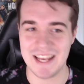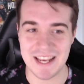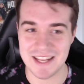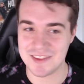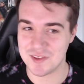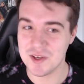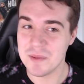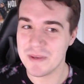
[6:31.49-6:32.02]

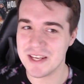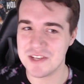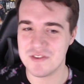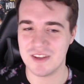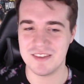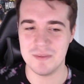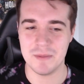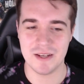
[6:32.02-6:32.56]
It's going to be
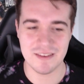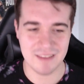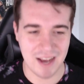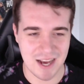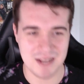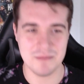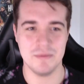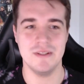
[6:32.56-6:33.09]
interesting because
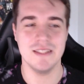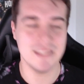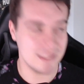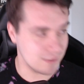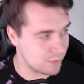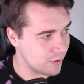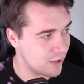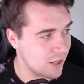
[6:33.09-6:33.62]
I
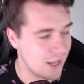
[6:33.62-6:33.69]
believe